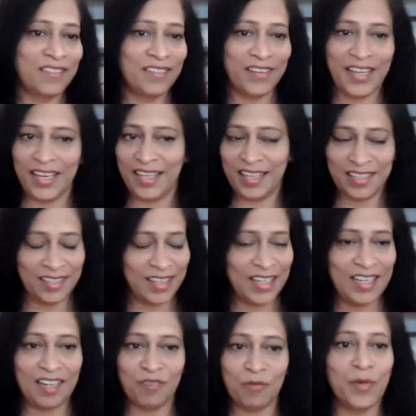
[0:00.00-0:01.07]
Okay, I
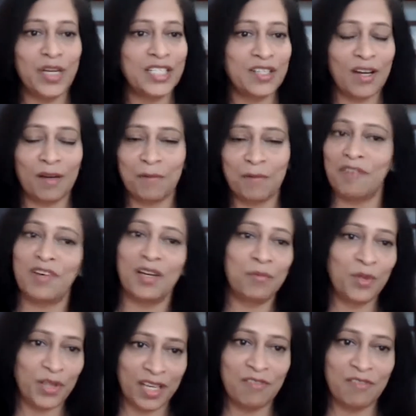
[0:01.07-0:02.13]
left my job. Now
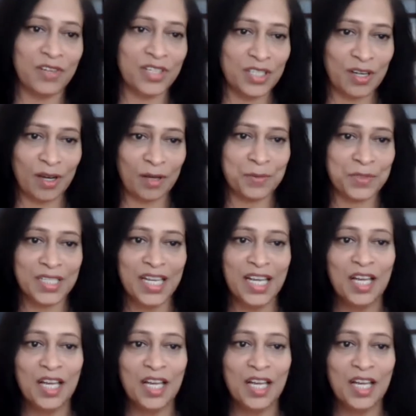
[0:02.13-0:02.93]
I'm looking for jobs.